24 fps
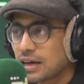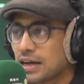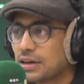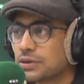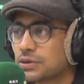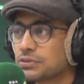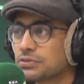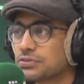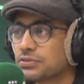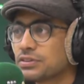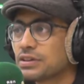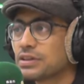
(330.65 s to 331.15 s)
I
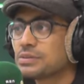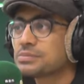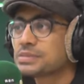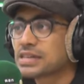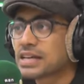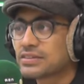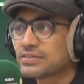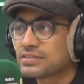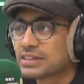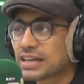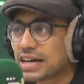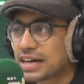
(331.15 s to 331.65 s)
do films,
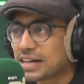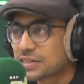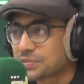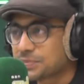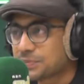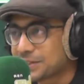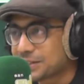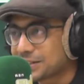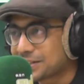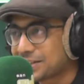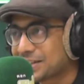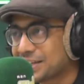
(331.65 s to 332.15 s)

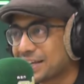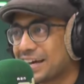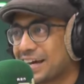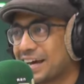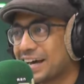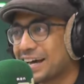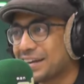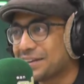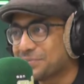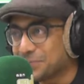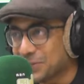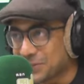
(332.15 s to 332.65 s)
advertisements
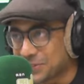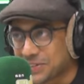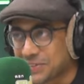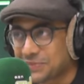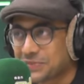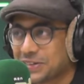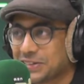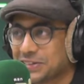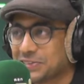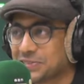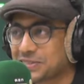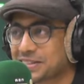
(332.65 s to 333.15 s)
and
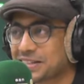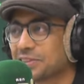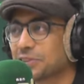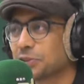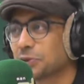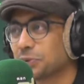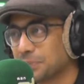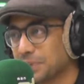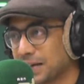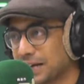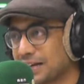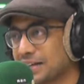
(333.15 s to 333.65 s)
music videos in
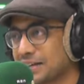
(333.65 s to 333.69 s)
Dubai.